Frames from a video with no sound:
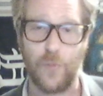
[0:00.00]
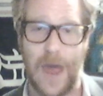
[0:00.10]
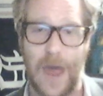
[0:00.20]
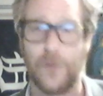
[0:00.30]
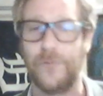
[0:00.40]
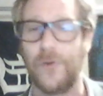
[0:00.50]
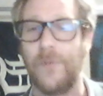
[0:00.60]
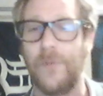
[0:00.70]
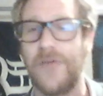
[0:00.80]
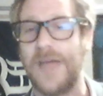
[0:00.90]
radical
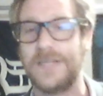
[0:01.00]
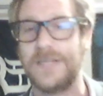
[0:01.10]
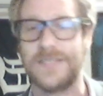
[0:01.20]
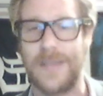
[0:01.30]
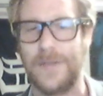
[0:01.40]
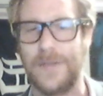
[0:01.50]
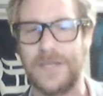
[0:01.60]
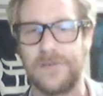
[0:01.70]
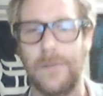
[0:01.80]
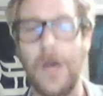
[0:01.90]
form of
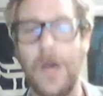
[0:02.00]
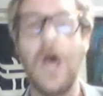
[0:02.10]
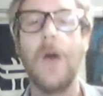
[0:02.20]
anti-Semitism,